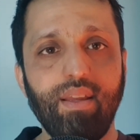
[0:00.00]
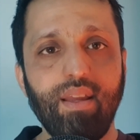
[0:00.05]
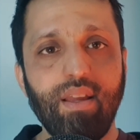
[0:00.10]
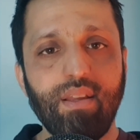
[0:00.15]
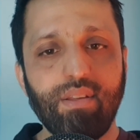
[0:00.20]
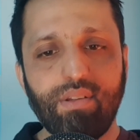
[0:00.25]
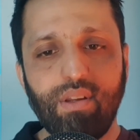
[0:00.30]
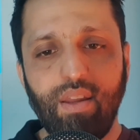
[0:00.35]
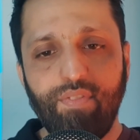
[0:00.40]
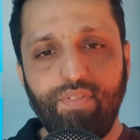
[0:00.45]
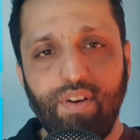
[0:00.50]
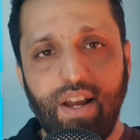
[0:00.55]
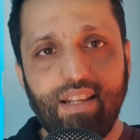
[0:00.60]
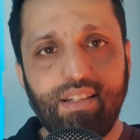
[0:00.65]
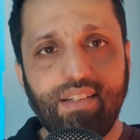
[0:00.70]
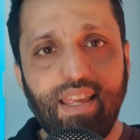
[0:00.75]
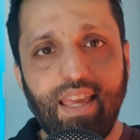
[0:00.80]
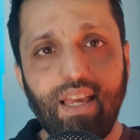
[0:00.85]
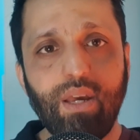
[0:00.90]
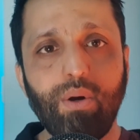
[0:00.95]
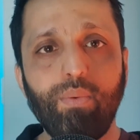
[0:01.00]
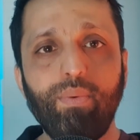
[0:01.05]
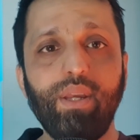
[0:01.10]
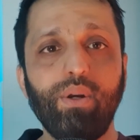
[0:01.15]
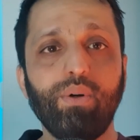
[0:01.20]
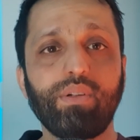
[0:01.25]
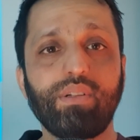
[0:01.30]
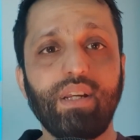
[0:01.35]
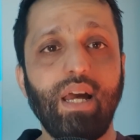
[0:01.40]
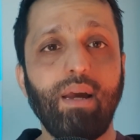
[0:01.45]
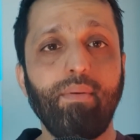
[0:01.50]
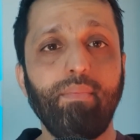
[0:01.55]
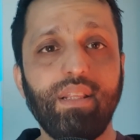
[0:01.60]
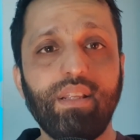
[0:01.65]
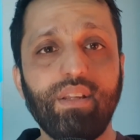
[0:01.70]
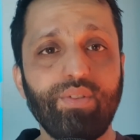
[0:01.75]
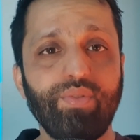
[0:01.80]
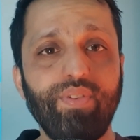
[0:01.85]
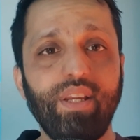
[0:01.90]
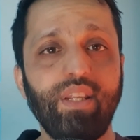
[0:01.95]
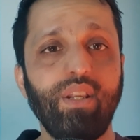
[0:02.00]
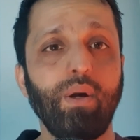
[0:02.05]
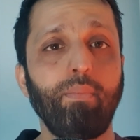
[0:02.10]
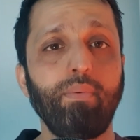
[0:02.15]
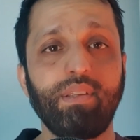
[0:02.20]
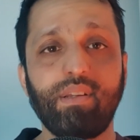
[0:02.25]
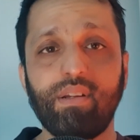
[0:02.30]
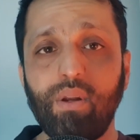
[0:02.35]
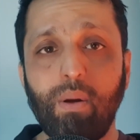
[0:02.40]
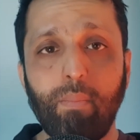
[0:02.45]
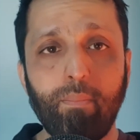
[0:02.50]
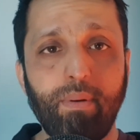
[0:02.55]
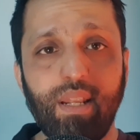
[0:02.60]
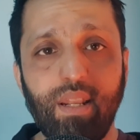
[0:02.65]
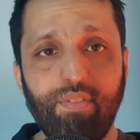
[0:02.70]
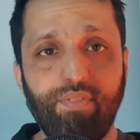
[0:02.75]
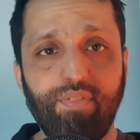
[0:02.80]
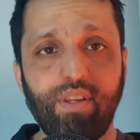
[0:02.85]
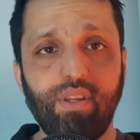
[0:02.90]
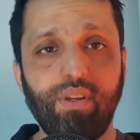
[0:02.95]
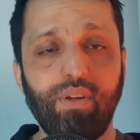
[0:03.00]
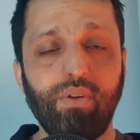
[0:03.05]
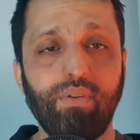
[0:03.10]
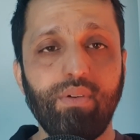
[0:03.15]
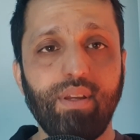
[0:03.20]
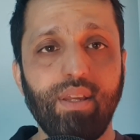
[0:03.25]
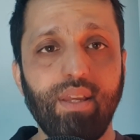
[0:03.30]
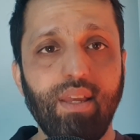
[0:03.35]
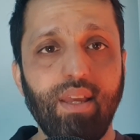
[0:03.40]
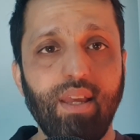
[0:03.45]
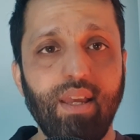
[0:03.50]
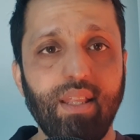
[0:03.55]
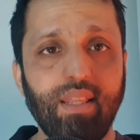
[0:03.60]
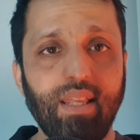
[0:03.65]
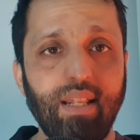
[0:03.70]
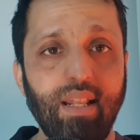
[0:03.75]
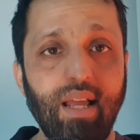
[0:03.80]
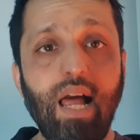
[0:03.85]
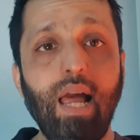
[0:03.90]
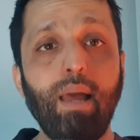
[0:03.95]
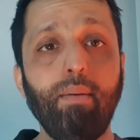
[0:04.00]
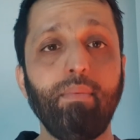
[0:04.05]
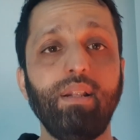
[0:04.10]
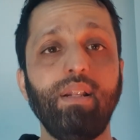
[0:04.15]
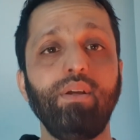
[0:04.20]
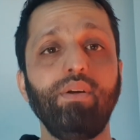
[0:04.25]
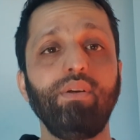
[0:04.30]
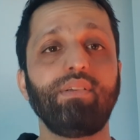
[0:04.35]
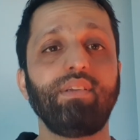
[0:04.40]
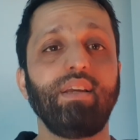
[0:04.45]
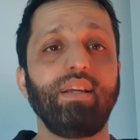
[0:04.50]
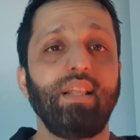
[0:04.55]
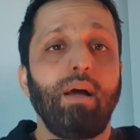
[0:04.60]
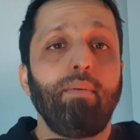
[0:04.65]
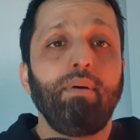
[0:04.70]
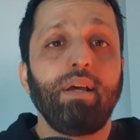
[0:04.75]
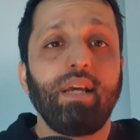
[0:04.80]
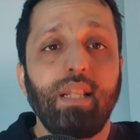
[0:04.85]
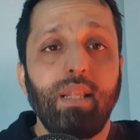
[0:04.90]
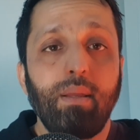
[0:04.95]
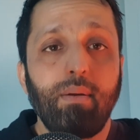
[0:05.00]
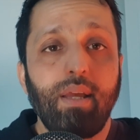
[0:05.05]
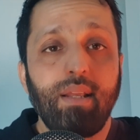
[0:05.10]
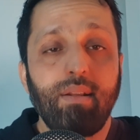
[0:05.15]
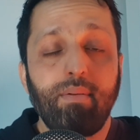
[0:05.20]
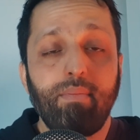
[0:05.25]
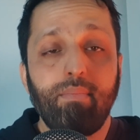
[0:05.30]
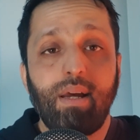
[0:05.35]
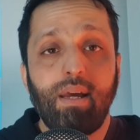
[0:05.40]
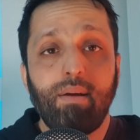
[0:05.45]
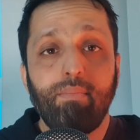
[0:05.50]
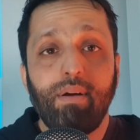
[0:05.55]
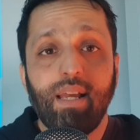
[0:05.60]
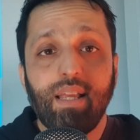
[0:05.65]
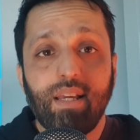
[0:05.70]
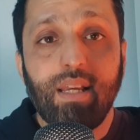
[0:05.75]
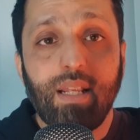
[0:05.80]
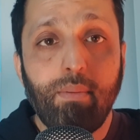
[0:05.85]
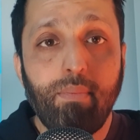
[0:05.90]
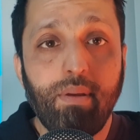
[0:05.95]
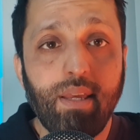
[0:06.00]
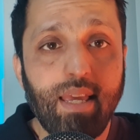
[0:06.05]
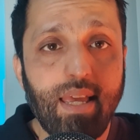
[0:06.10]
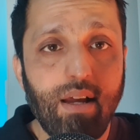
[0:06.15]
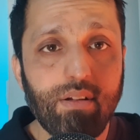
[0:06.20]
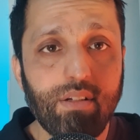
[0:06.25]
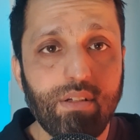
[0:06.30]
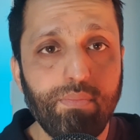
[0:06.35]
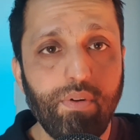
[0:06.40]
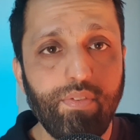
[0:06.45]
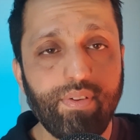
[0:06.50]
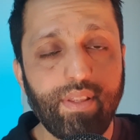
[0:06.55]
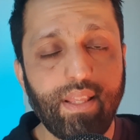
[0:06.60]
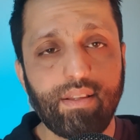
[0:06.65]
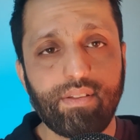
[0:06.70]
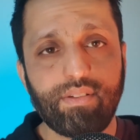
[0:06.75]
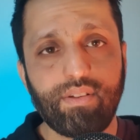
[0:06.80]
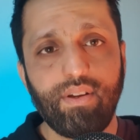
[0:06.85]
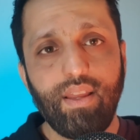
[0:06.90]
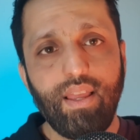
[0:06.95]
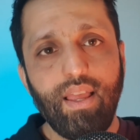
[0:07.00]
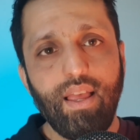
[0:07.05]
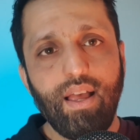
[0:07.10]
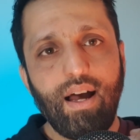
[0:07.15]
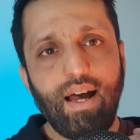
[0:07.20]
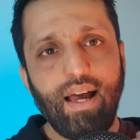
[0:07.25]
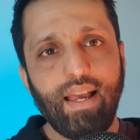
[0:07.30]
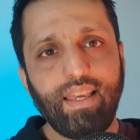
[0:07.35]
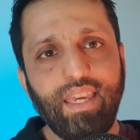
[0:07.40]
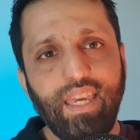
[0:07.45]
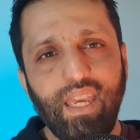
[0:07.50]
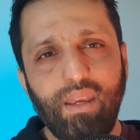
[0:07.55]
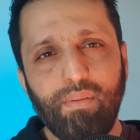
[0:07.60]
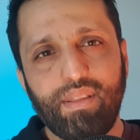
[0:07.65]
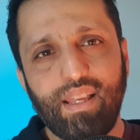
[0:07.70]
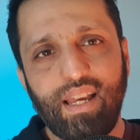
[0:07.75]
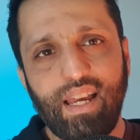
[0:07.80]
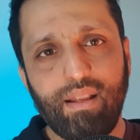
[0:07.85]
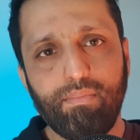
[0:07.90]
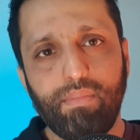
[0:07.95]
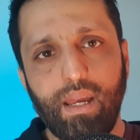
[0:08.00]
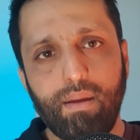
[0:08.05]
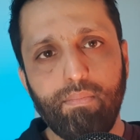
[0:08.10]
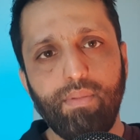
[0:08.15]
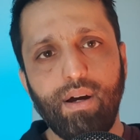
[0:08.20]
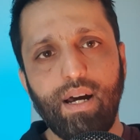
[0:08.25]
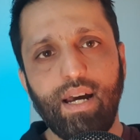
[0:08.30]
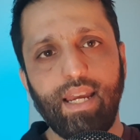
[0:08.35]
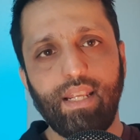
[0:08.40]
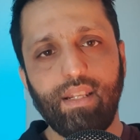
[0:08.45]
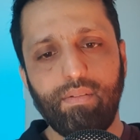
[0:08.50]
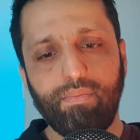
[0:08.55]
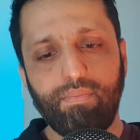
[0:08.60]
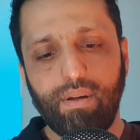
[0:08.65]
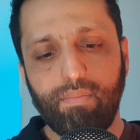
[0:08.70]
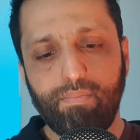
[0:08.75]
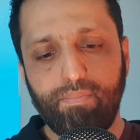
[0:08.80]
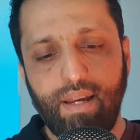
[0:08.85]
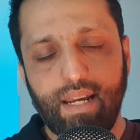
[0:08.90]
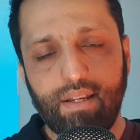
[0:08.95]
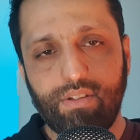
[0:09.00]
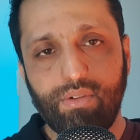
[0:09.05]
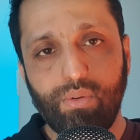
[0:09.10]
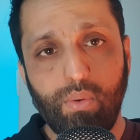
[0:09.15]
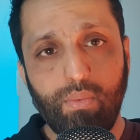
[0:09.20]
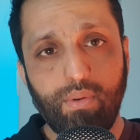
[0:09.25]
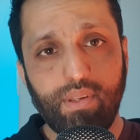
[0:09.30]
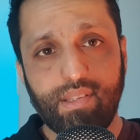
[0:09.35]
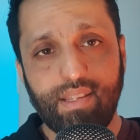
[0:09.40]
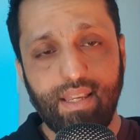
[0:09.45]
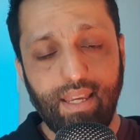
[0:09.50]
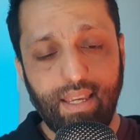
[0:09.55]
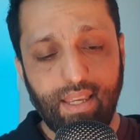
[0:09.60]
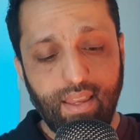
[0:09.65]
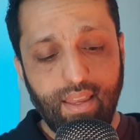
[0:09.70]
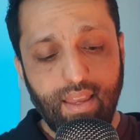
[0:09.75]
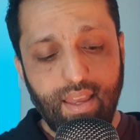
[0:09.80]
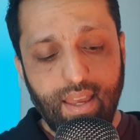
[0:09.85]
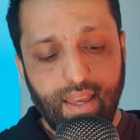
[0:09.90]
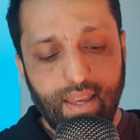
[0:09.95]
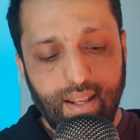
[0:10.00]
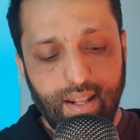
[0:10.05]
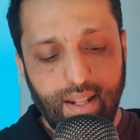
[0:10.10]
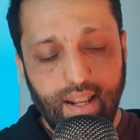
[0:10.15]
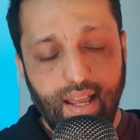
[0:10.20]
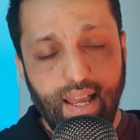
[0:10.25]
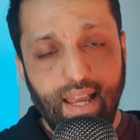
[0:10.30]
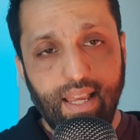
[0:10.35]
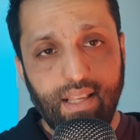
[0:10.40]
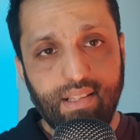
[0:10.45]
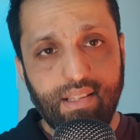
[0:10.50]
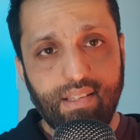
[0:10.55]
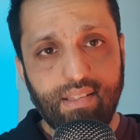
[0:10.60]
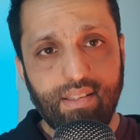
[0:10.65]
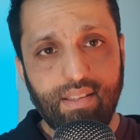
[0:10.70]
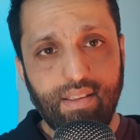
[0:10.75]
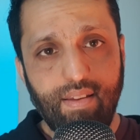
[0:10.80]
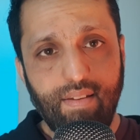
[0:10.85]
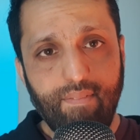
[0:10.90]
So if I take away your time in this video because I don't benefit you, then I'm a loser, and am I going to and am I going to be accountable for that? So I keep that in my mind. But back to what we're saying: likes,